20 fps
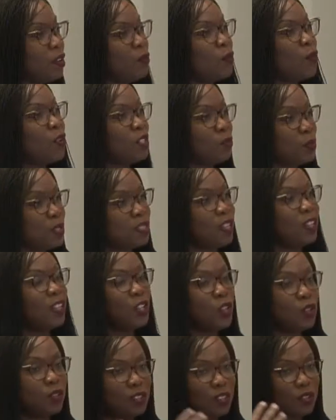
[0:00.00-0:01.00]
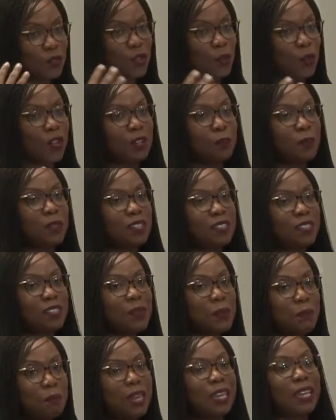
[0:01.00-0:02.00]
want to be
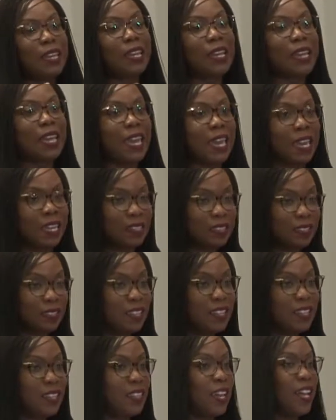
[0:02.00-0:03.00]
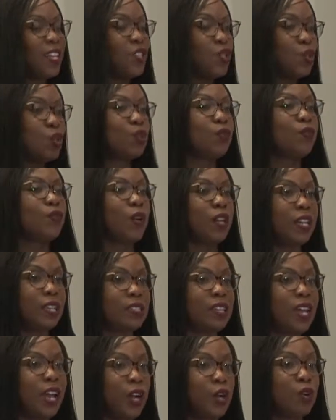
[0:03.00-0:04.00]
making a case that is useful for an
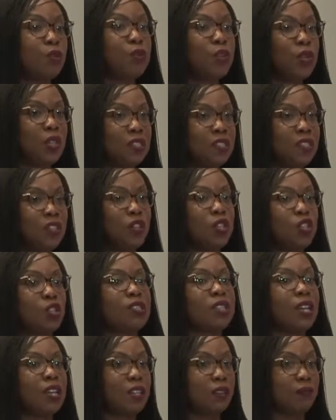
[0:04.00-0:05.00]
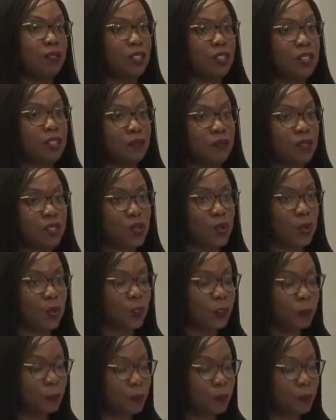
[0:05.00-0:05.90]
entire community, not just that individual.